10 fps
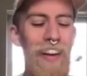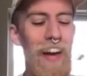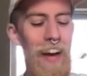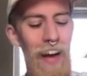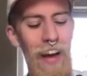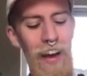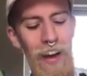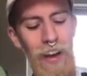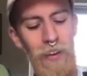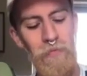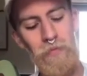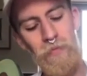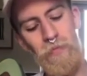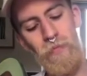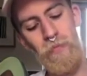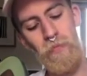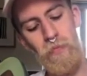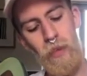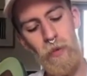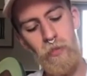Yeah,
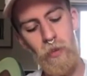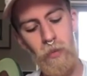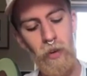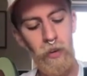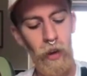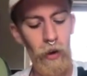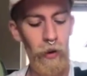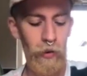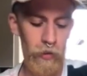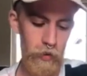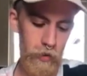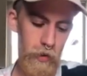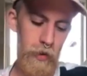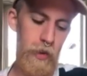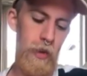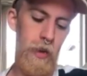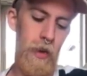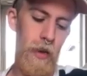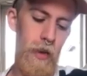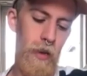so then we're going to go
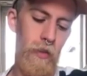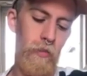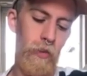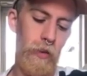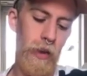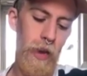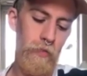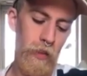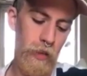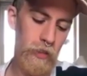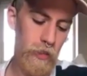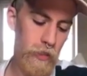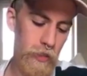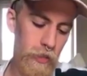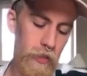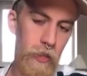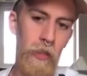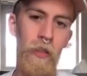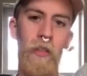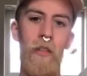folding everything to the centre
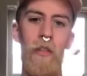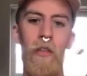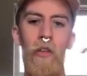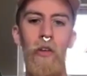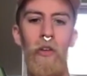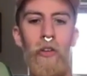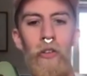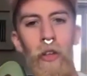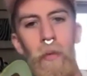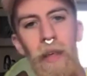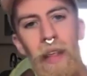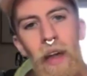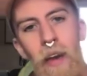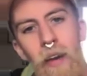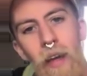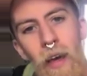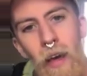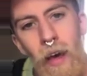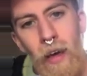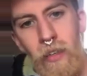so that we then
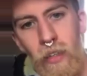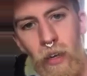end up